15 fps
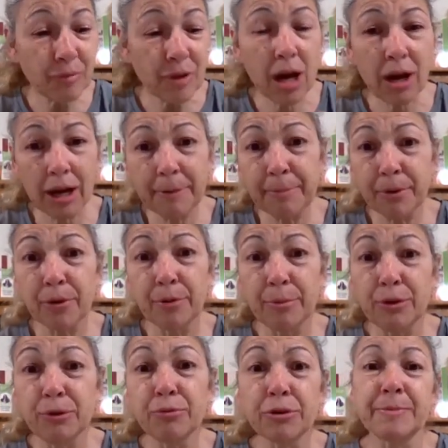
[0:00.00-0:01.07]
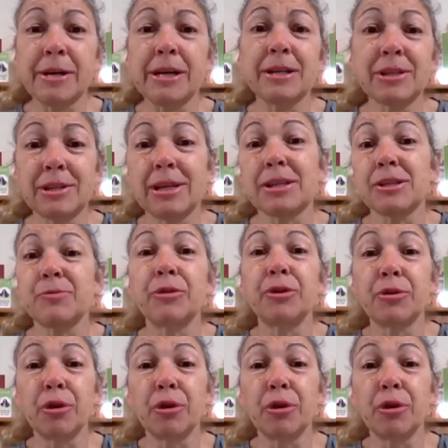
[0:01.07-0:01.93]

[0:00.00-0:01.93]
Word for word: hyperimmune response, that's when you're